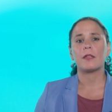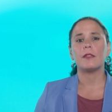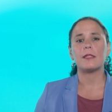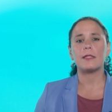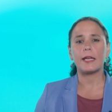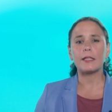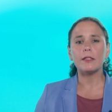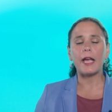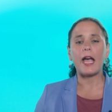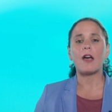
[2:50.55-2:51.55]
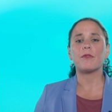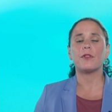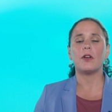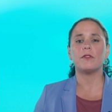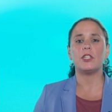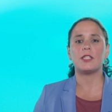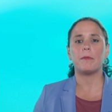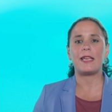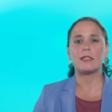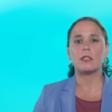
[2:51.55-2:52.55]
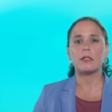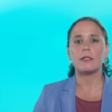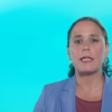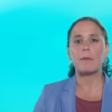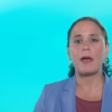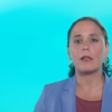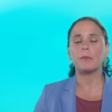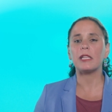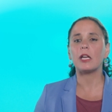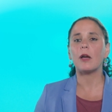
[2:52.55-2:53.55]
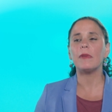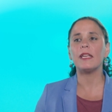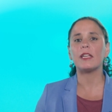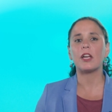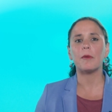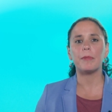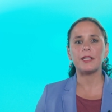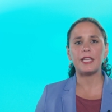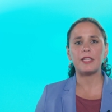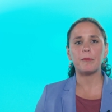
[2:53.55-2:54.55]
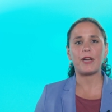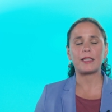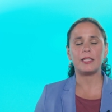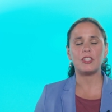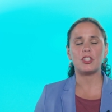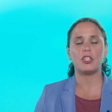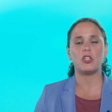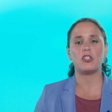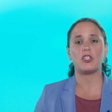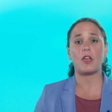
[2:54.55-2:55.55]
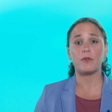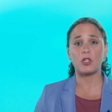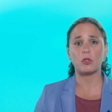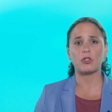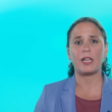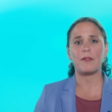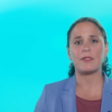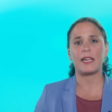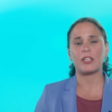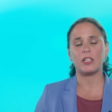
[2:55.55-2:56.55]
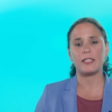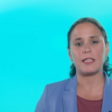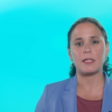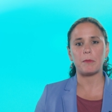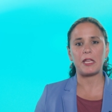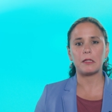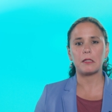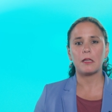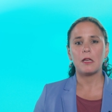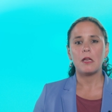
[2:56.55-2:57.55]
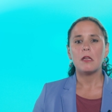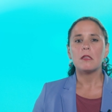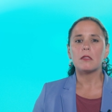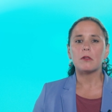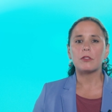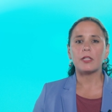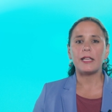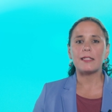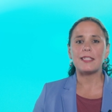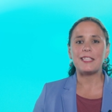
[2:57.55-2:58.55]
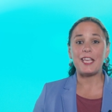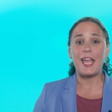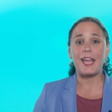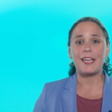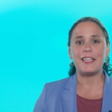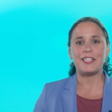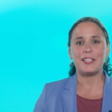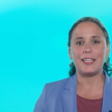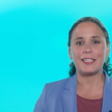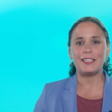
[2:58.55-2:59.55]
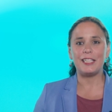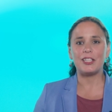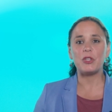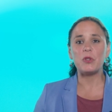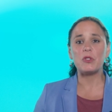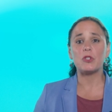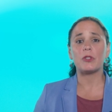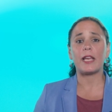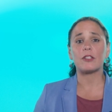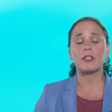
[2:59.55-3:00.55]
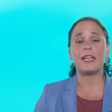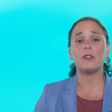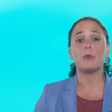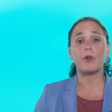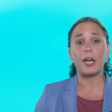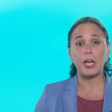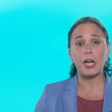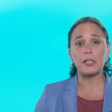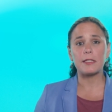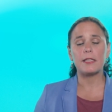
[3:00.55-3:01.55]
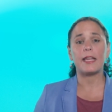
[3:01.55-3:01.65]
The second half of the semester is about becoming competent practitioners of social life cycle assessment. Social LCA is a technique used to calculate products